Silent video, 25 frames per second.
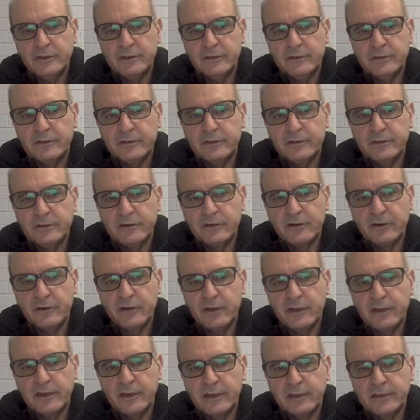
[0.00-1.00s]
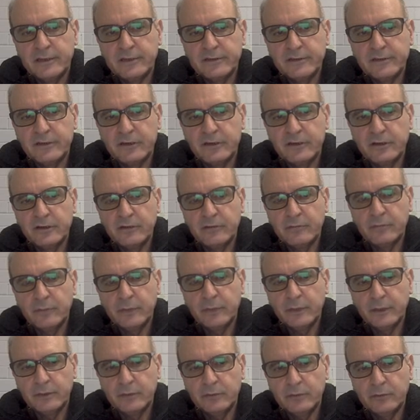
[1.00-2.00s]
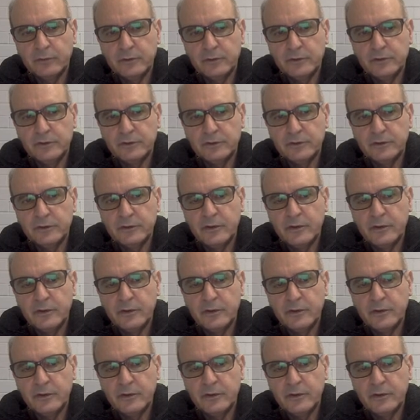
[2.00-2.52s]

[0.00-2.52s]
this is the right hand side of my equation.